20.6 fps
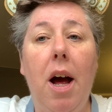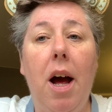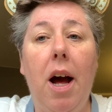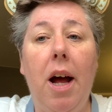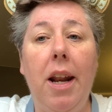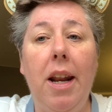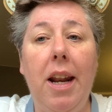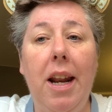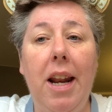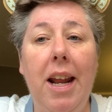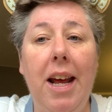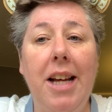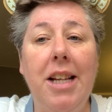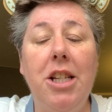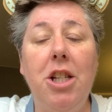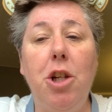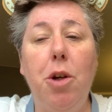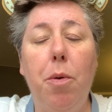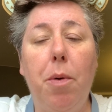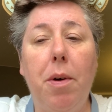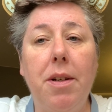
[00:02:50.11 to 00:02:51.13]

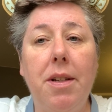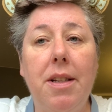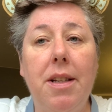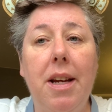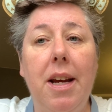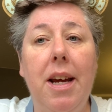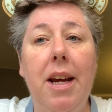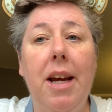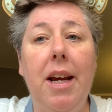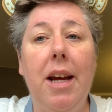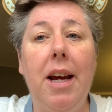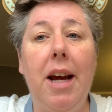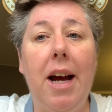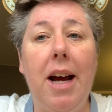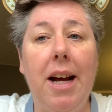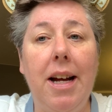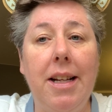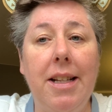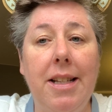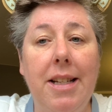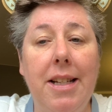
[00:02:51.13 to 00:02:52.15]
unless you are staying
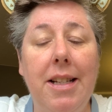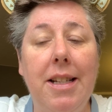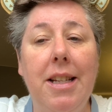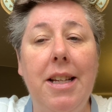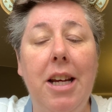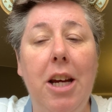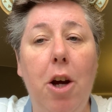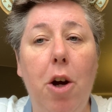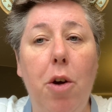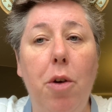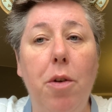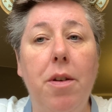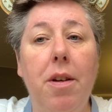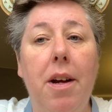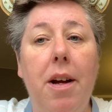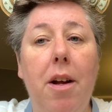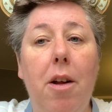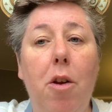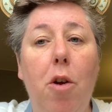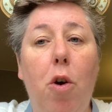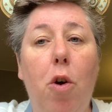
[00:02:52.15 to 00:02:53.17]
at a Disney
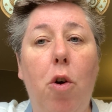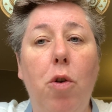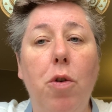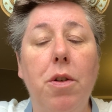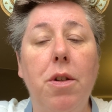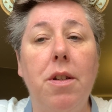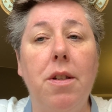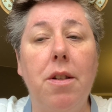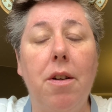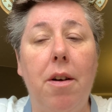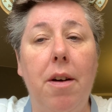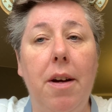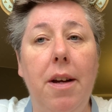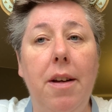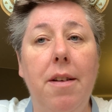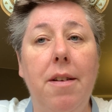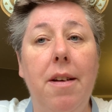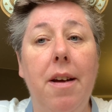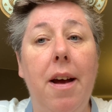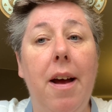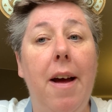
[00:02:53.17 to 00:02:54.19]
hotel on
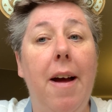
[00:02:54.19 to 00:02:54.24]
site,